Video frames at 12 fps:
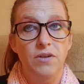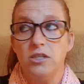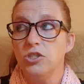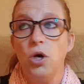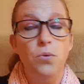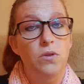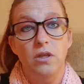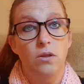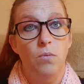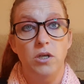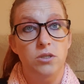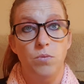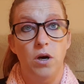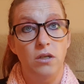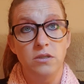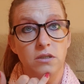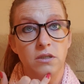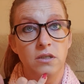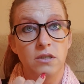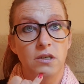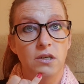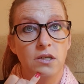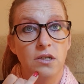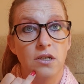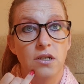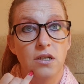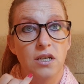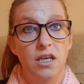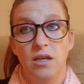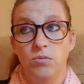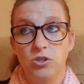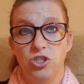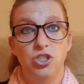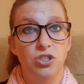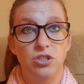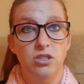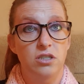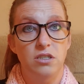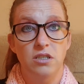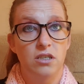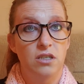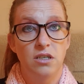And I don't think there was one. It was just